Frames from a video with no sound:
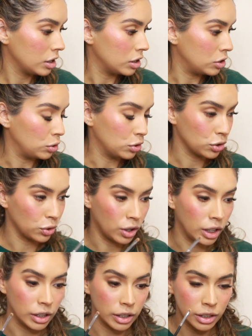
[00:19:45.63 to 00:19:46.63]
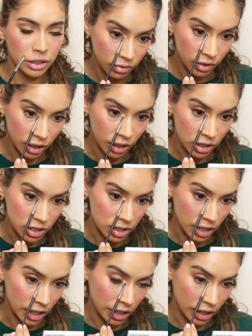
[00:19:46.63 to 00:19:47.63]
neutral color, and then just
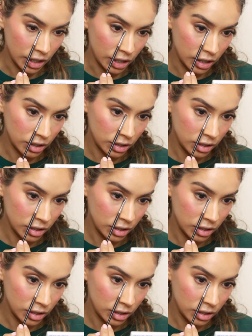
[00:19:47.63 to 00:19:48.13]
adding it